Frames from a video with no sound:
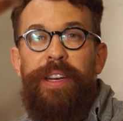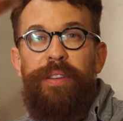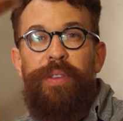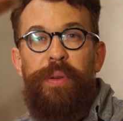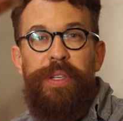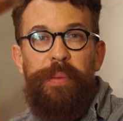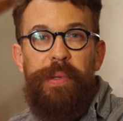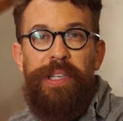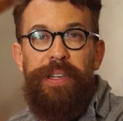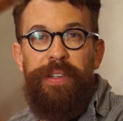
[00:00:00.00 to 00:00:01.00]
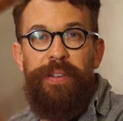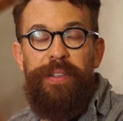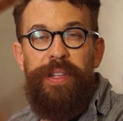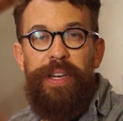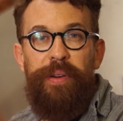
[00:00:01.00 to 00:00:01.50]
of using materials
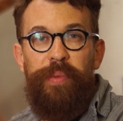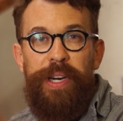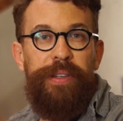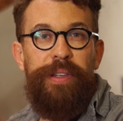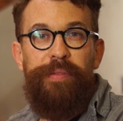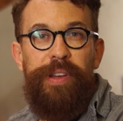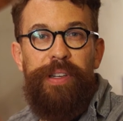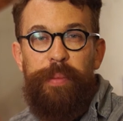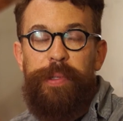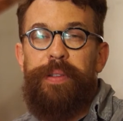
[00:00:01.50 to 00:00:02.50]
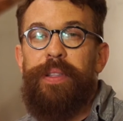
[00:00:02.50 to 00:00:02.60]
that are readily available.